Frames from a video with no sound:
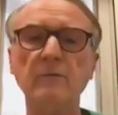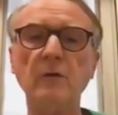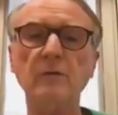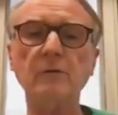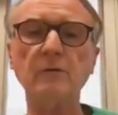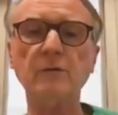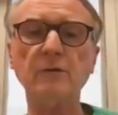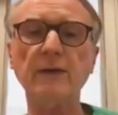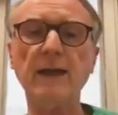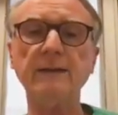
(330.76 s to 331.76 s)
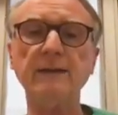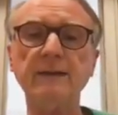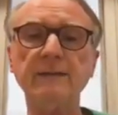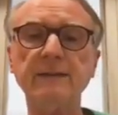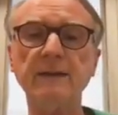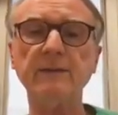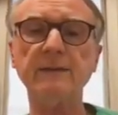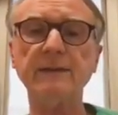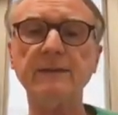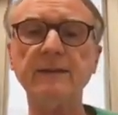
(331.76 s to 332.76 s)
versus
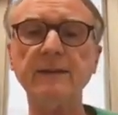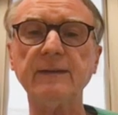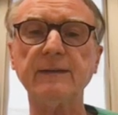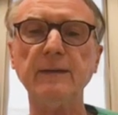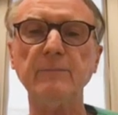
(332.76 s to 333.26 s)
376